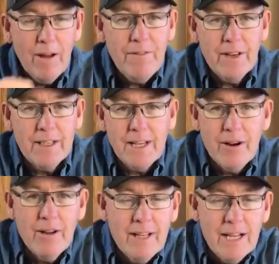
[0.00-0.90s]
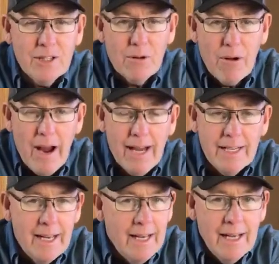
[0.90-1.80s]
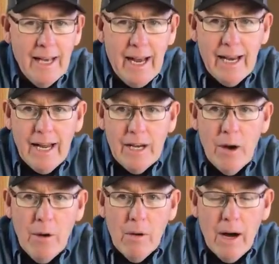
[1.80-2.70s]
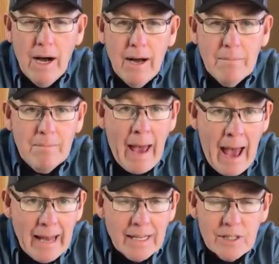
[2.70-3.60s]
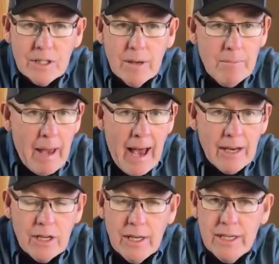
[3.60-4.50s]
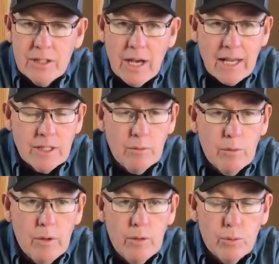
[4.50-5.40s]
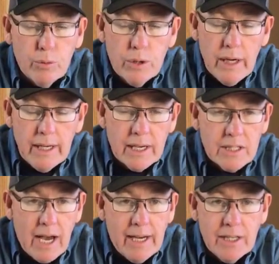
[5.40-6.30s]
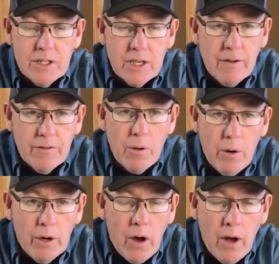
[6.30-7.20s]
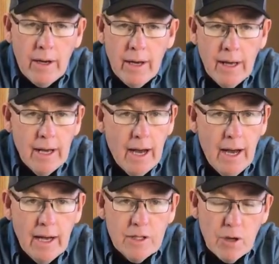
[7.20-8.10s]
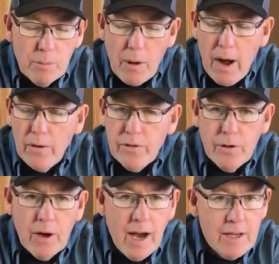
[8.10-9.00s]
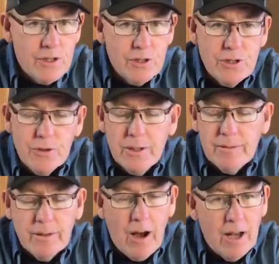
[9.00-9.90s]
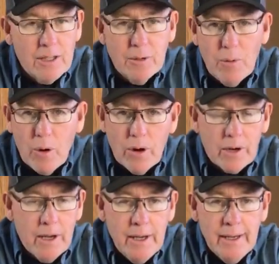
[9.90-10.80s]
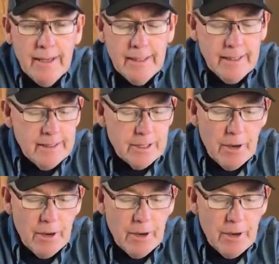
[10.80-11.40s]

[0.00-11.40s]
Oh, terrific, Darren. That's great. And I know uh, Matt is Matt has got some really exciting stuff going on. Uh, so proud of you guys. You're doing awesome work.